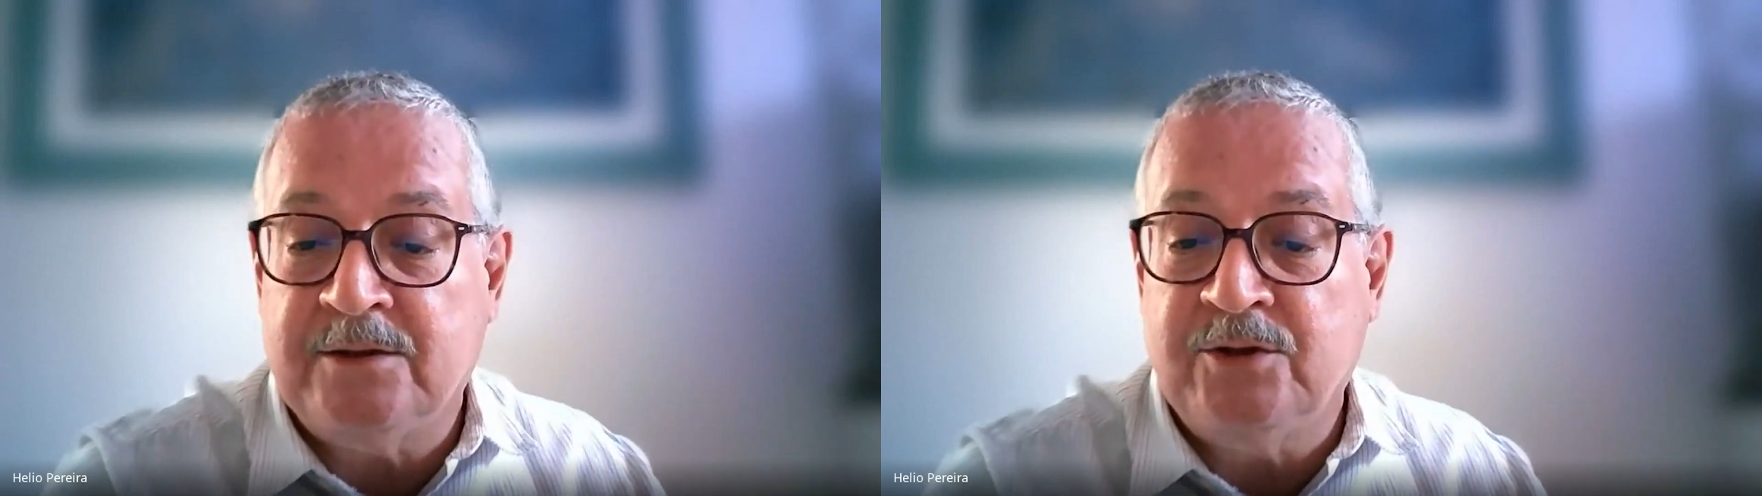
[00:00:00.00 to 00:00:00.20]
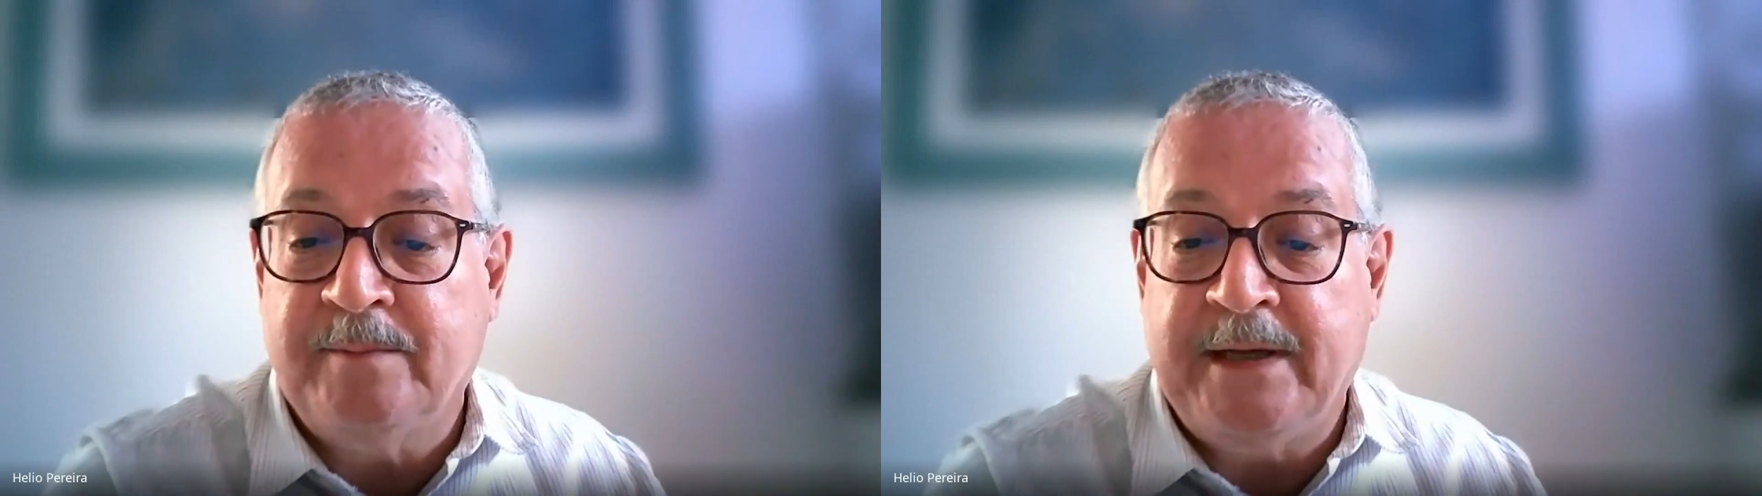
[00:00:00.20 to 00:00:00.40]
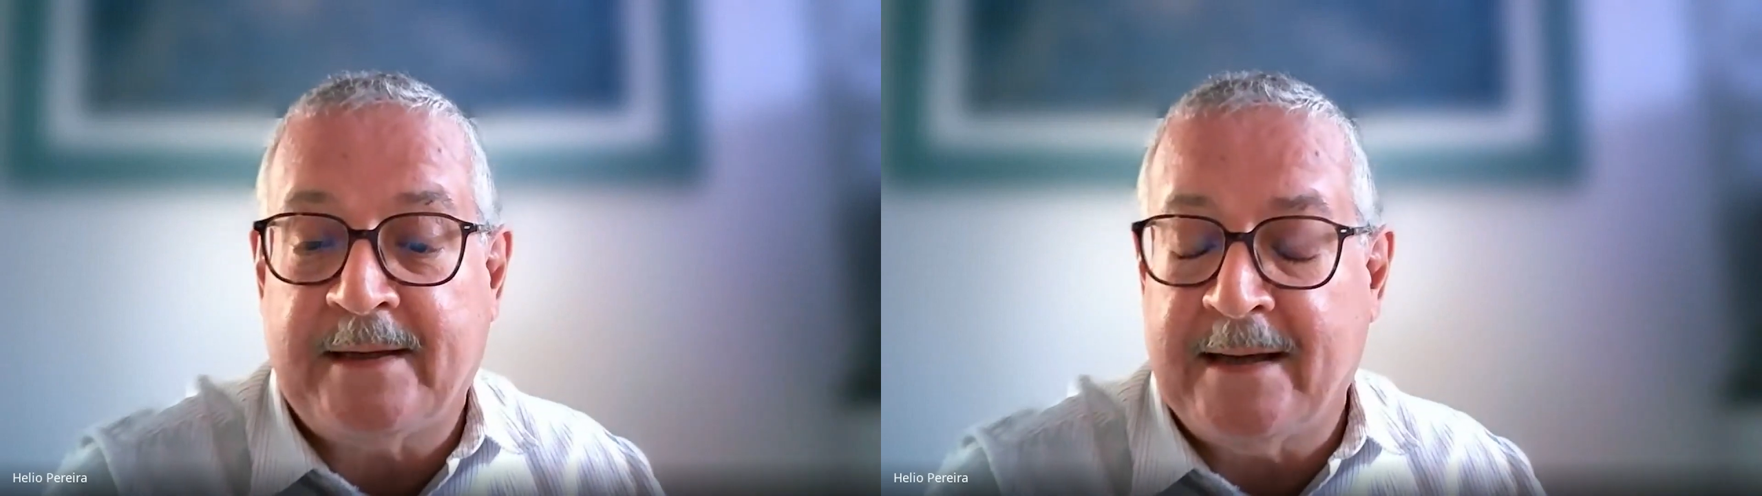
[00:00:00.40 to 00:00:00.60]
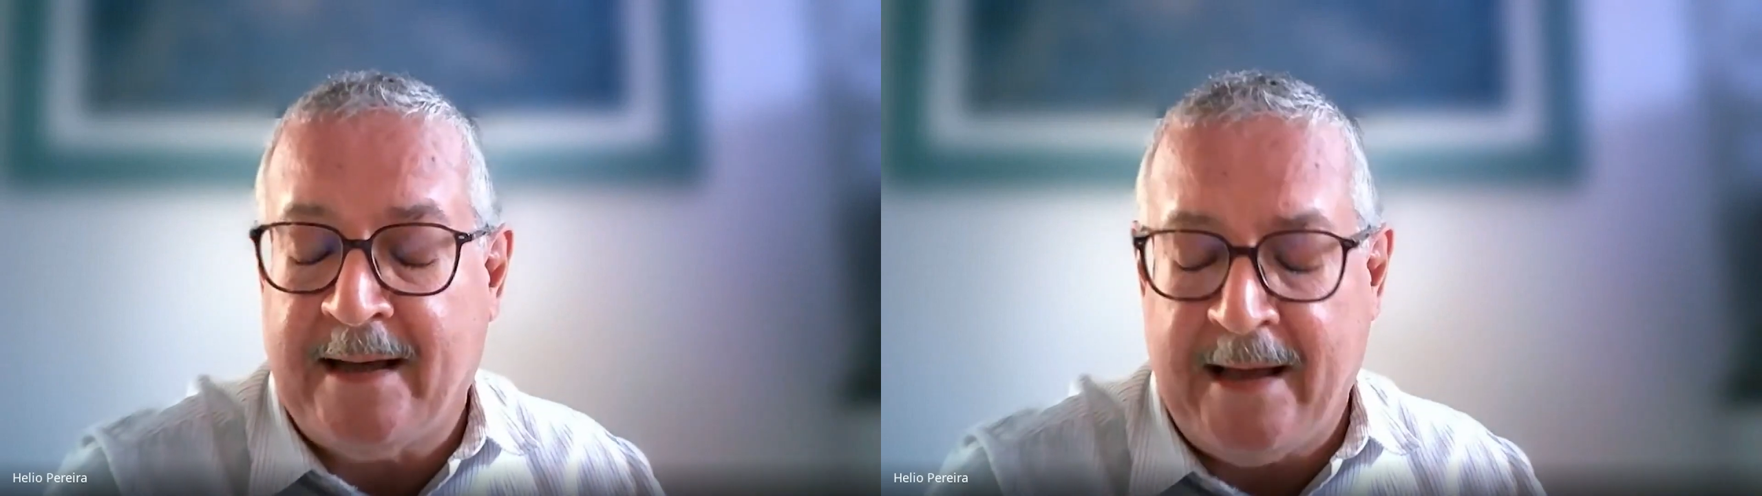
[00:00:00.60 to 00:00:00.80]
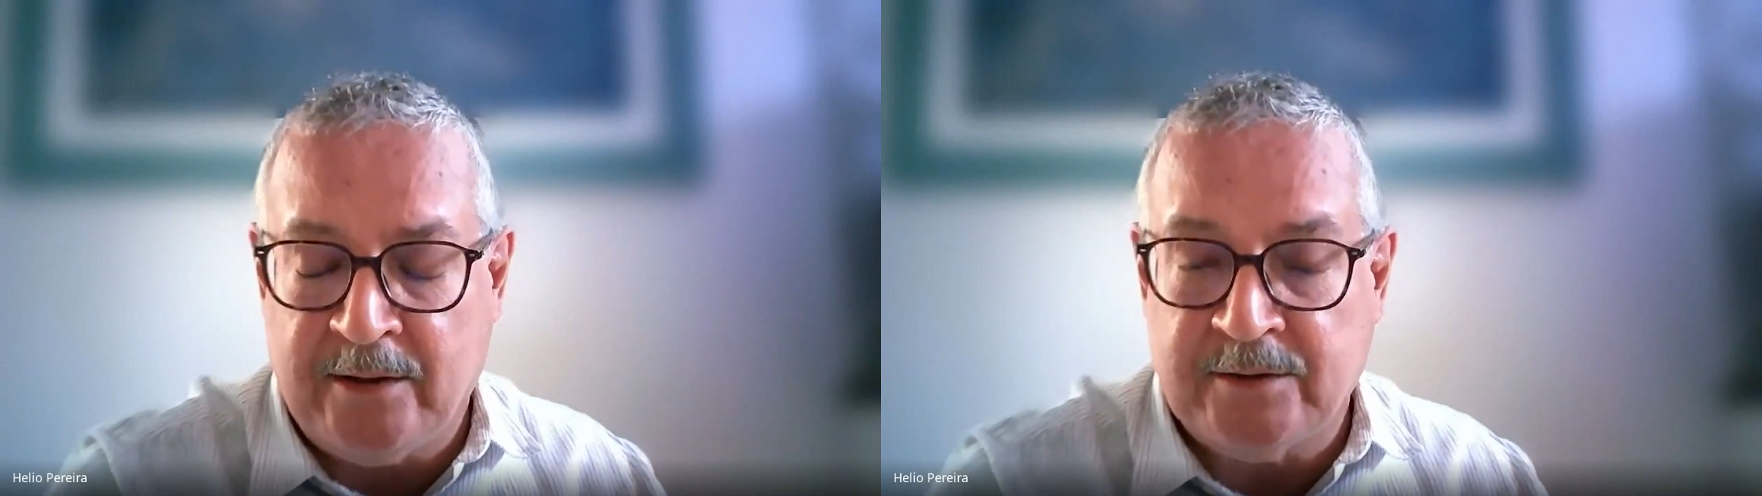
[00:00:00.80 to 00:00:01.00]
you make
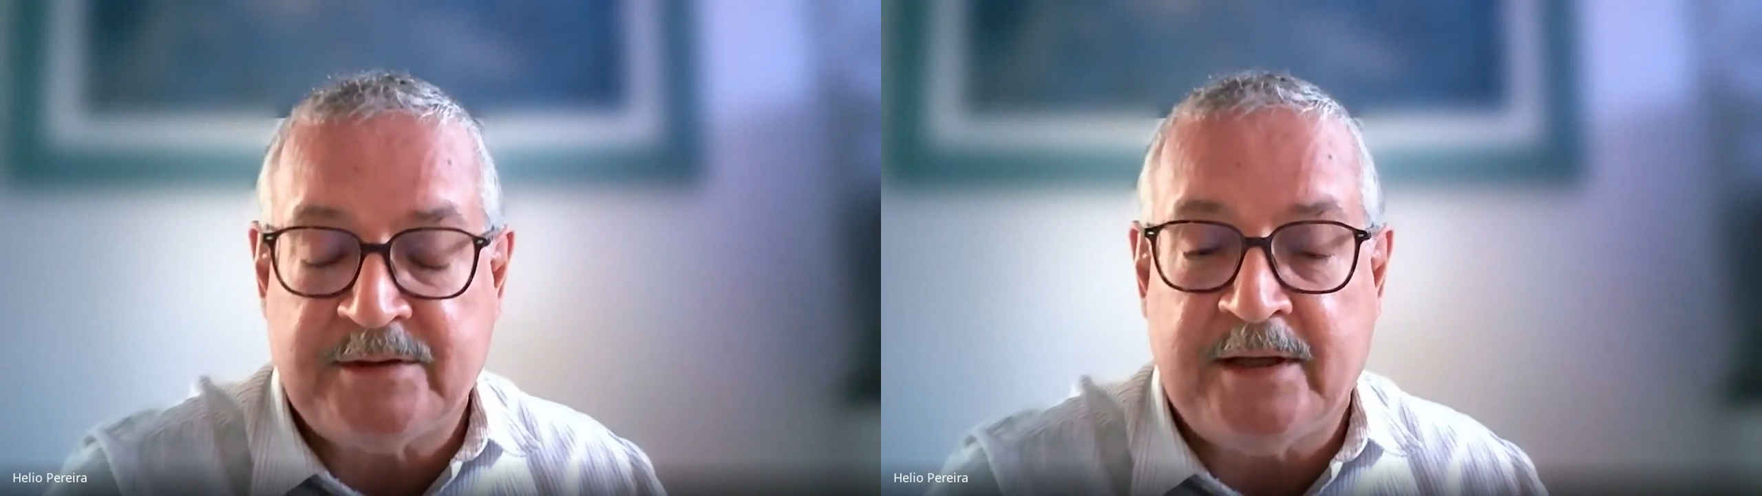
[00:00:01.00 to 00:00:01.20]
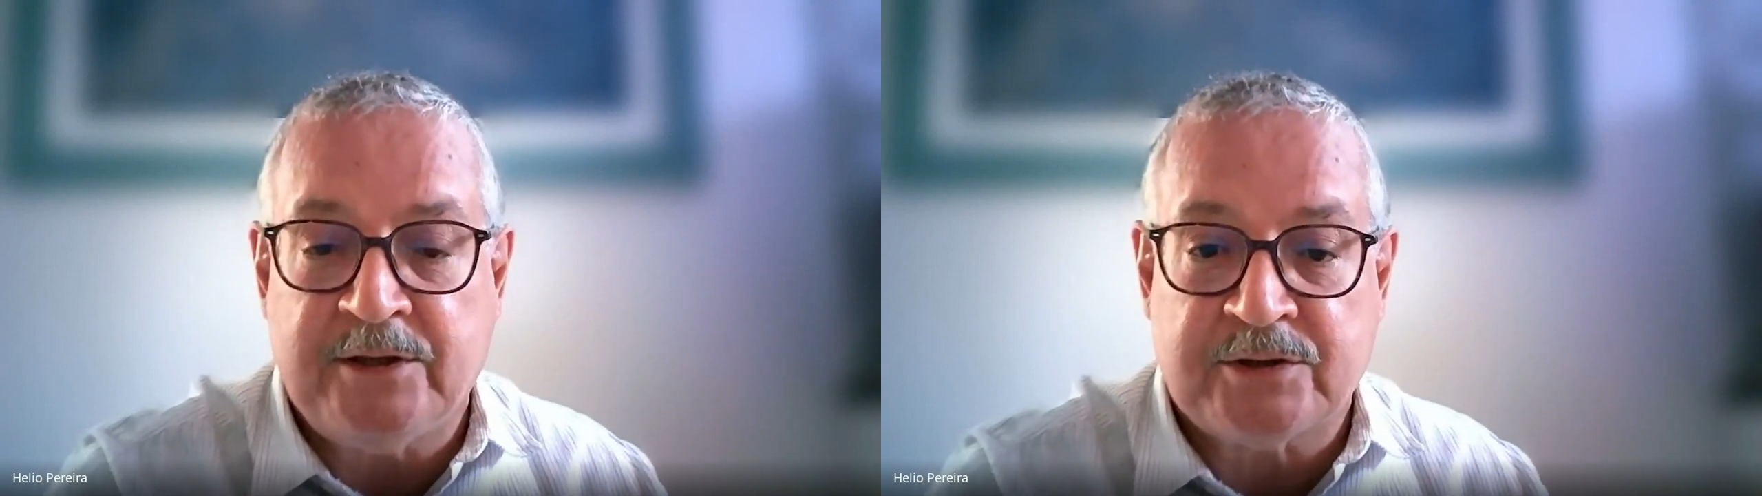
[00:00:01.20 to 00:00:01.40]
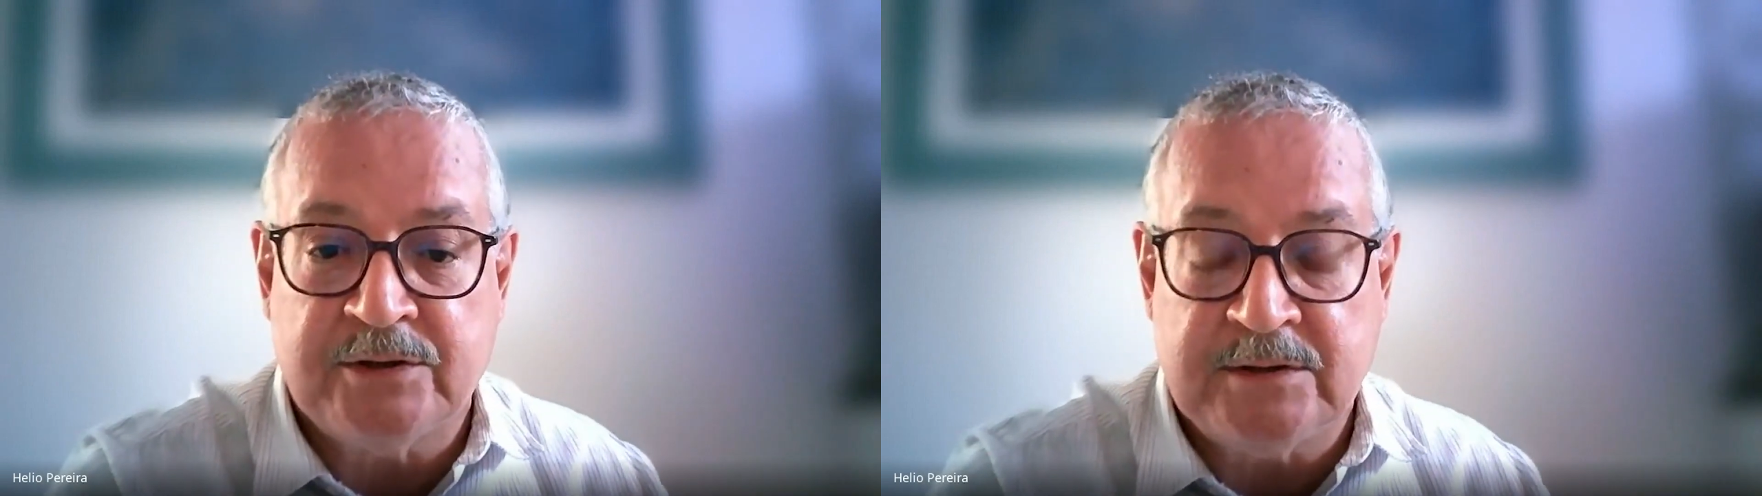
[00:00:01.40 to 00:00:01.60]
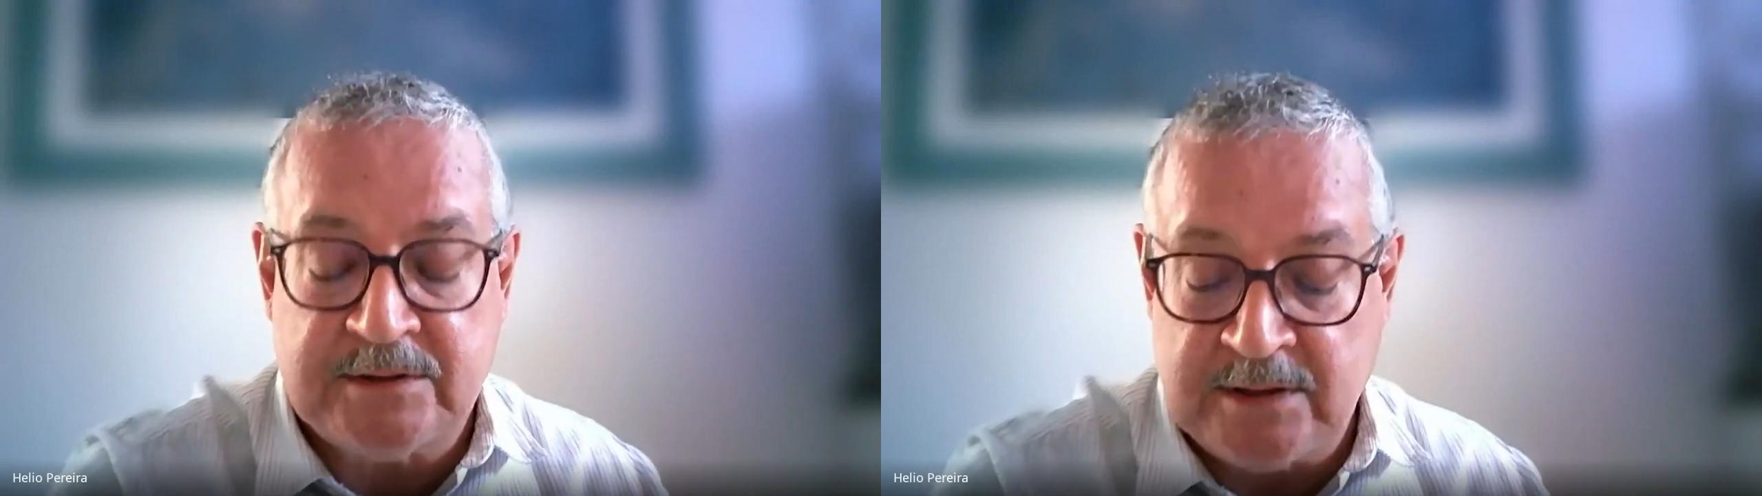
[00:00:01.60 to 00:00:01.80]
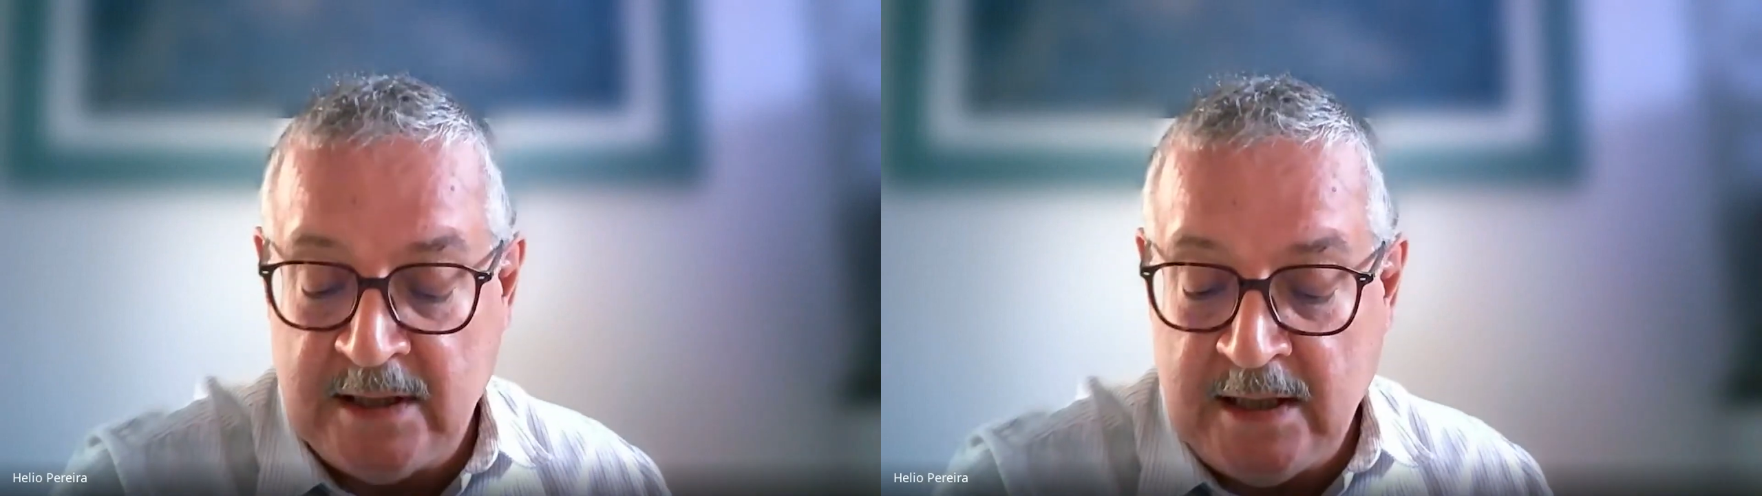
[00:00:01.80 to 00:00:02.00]
annotations,